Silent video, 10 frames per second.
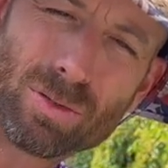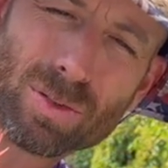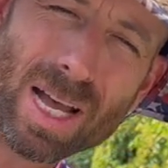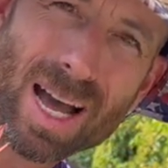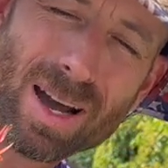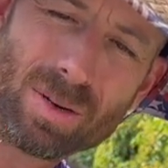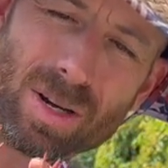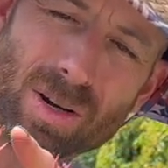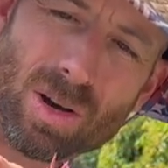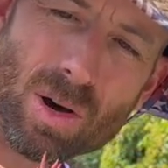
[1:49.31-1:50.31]

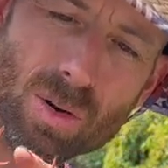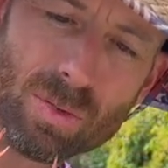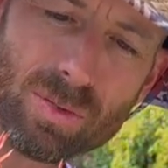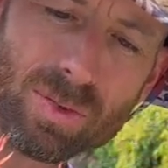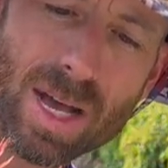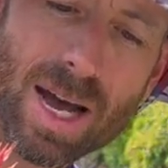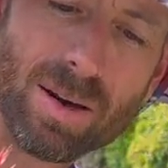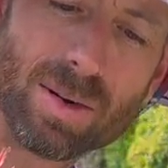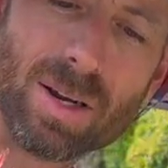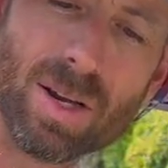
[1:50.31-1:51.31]
flower, old
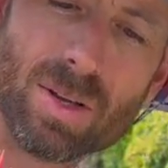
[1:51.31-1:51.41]
flower.